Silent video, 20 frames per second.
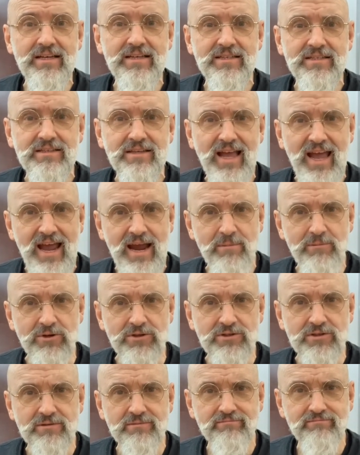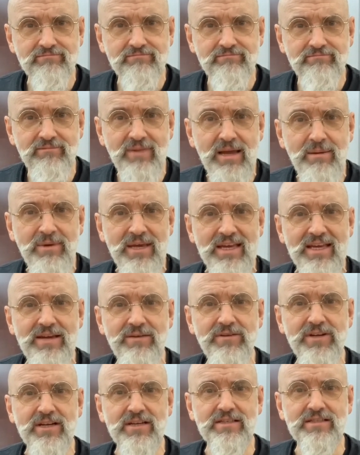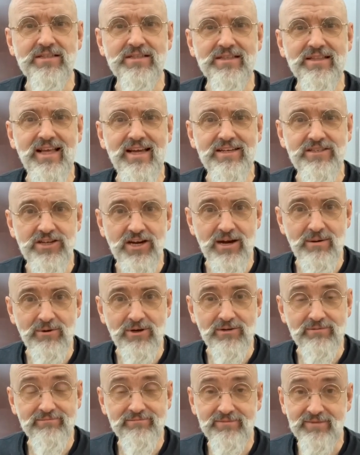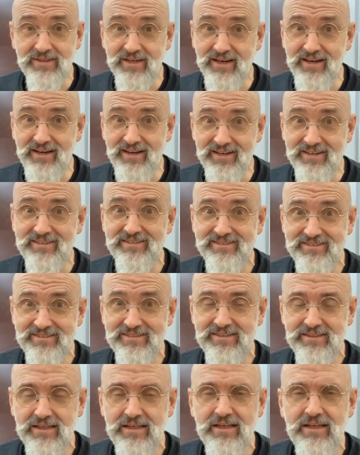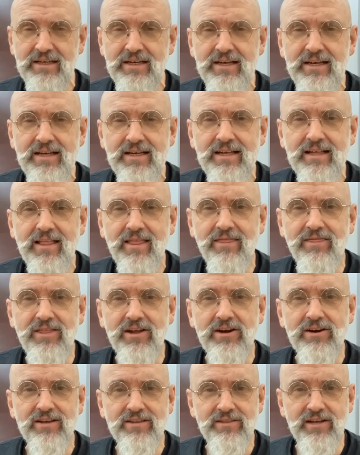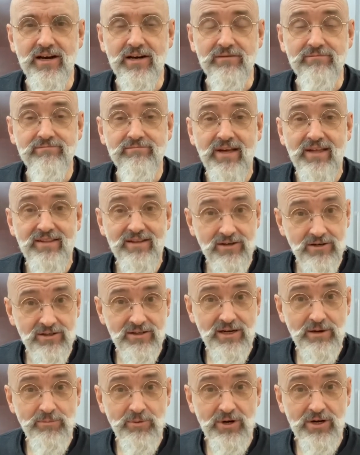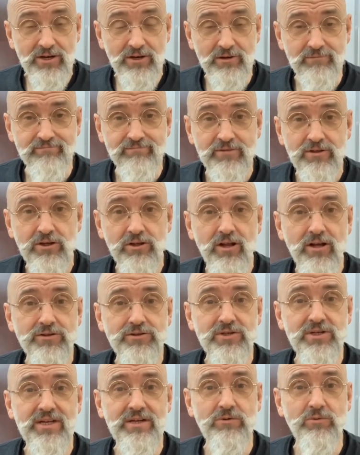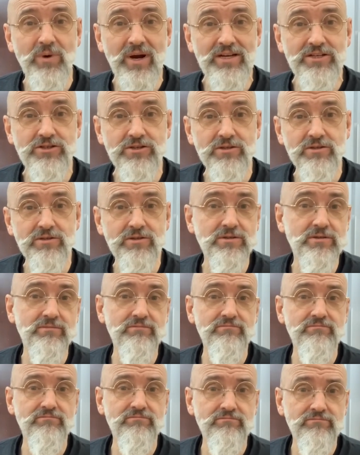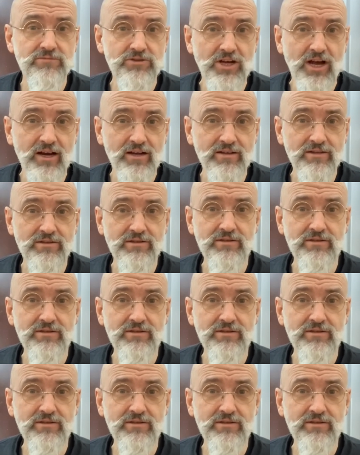hammers, maybe even a sledgehammer. Yeah, they're in there. And they're in there pretty good. You'll also need wrenches, sockets,